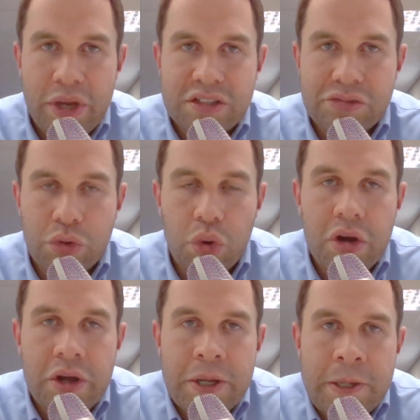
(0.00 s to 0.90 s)
metaphor,
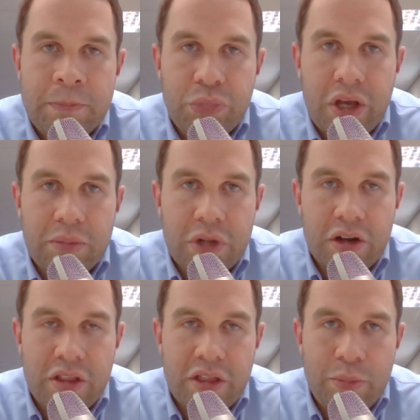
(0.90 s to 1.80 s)

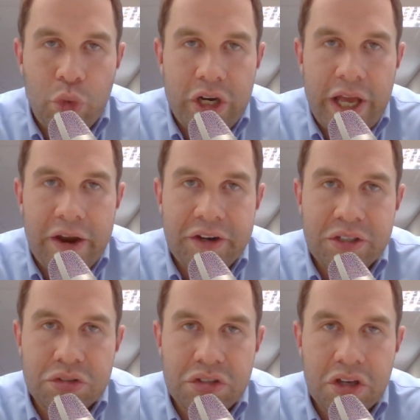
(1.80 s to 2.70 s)
none of them, when carried
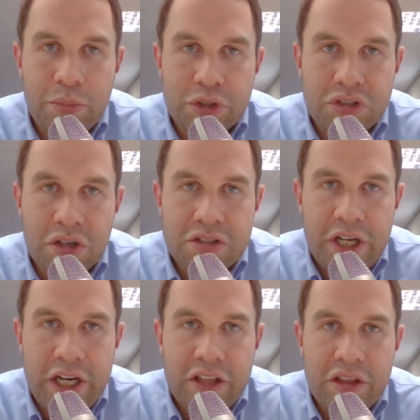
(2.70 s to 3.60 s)
to term, result
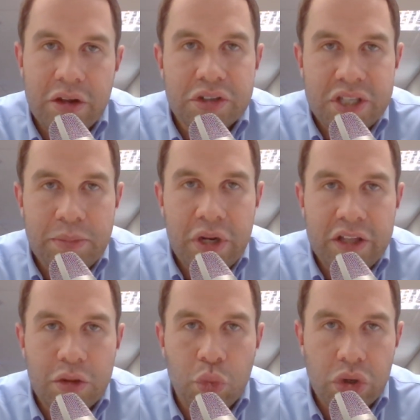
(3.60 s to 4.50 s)
in anything
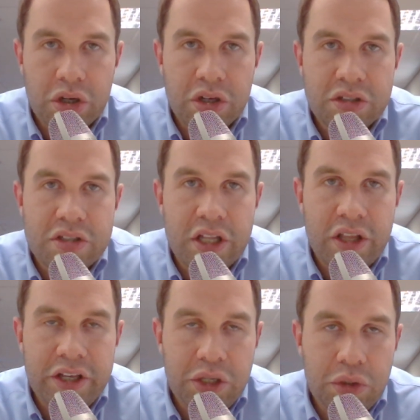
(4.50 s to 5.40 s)
resembling the words that
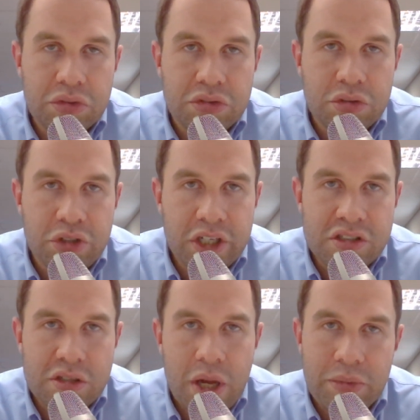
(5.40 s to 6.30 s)
they use to
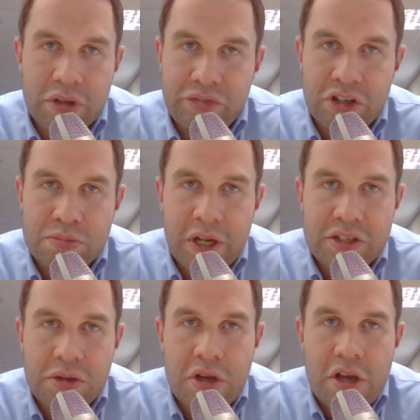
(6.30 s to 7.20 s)
dress them up in the first
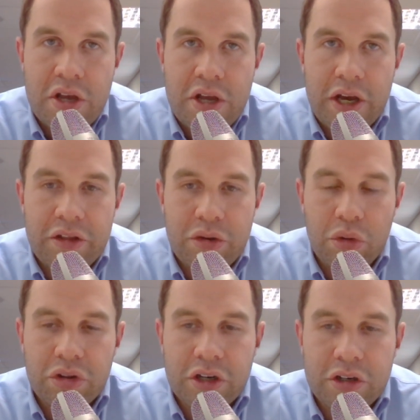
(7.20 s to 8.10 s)
place. They're
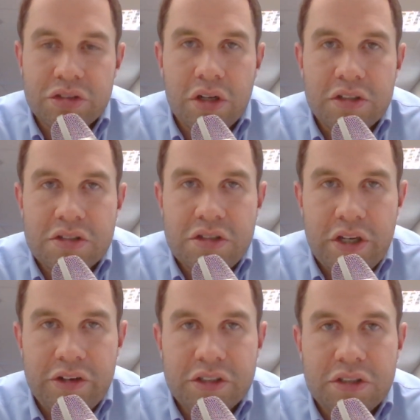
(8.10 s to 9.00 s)
all going to result in
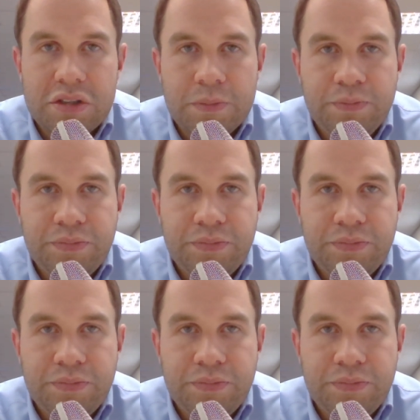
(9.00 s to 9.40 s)
serious